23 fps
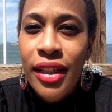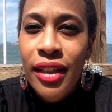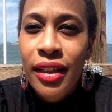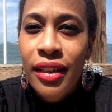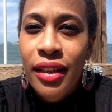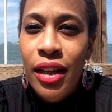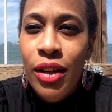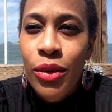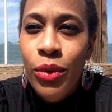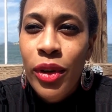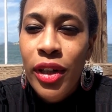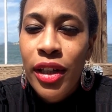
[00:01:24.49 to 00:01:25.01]

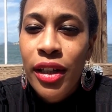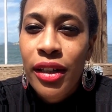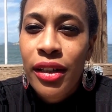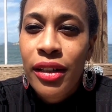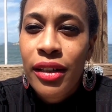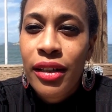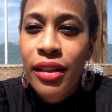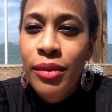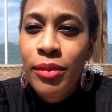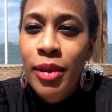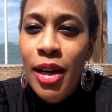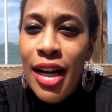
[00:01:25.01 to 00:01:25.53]
thing that when
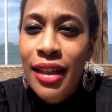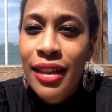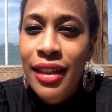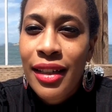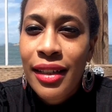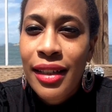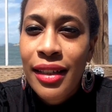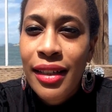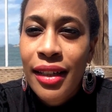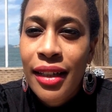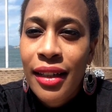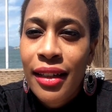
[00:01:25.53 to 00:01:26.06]
you're
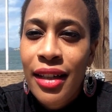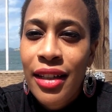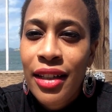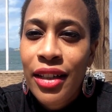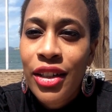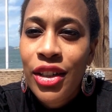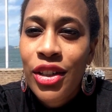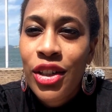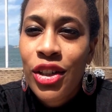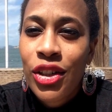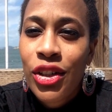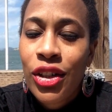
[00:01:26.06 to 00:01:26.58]
practicing
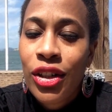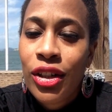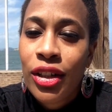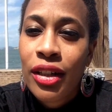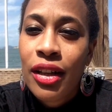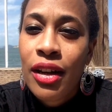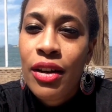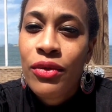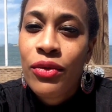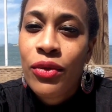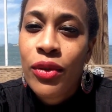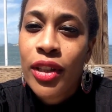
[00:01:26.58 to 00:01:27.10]
unconditional
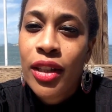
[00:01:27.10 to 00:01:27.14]
love,